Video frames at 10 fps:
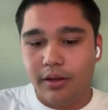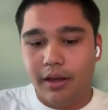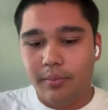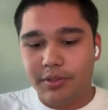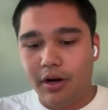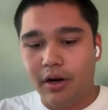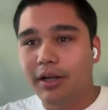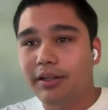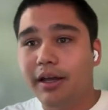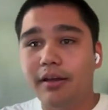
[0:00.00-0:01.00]
Okay, I'm sorry
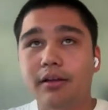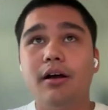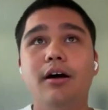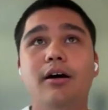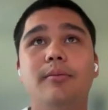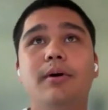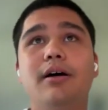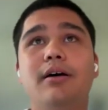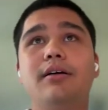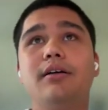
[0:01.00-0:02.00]
about that. I
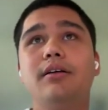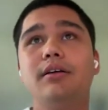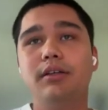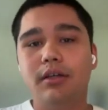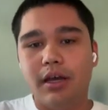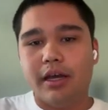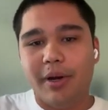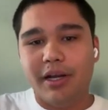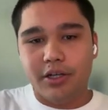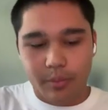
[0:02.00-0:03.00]
got
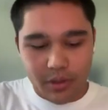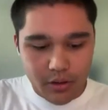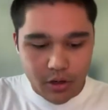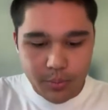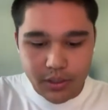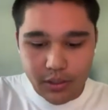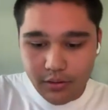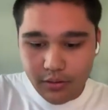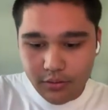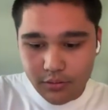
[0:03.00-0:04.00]
my terminal open.